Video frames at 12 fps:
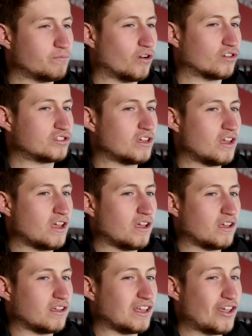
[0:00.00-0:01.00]
But
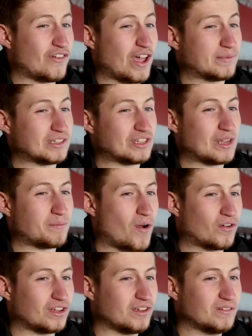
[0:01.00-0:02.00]
if it helps out Dean
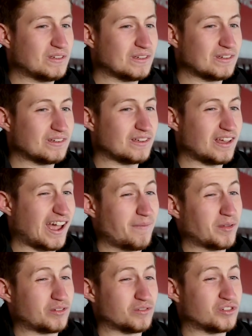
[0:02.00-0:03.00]
Marney,
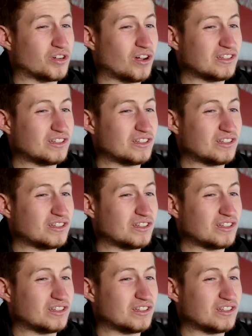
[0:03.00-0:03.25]
I'm not too sure.